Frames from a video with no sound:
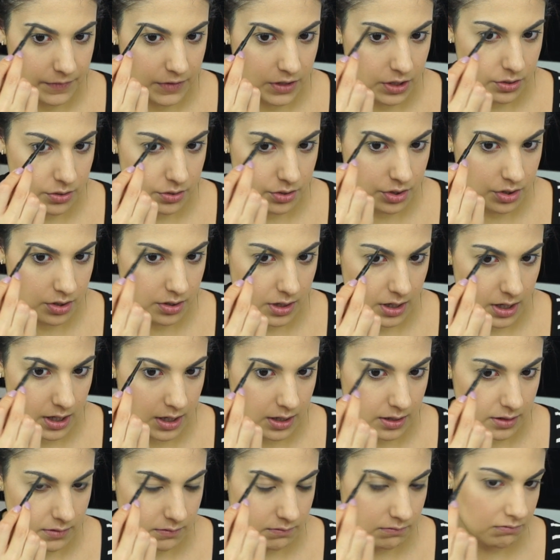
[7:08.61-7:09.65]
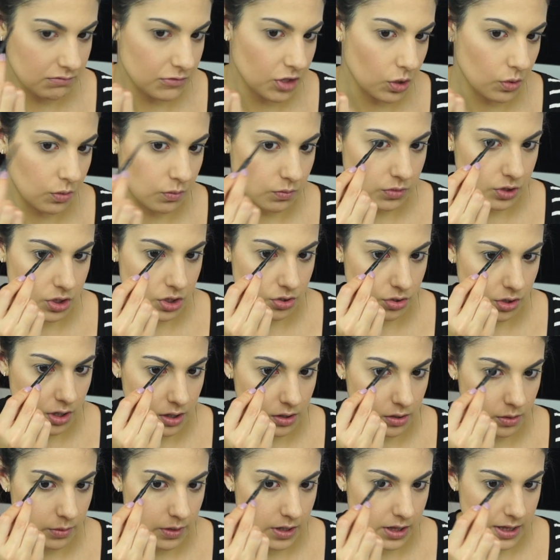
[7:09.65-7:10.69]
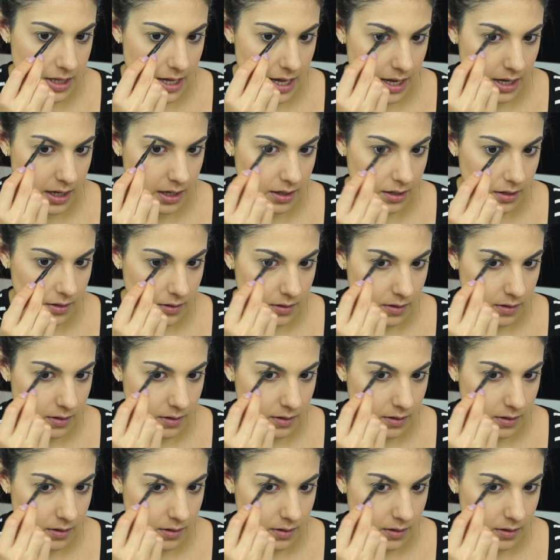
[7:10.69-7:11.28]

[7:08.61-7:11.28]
usually I don't struggle with that.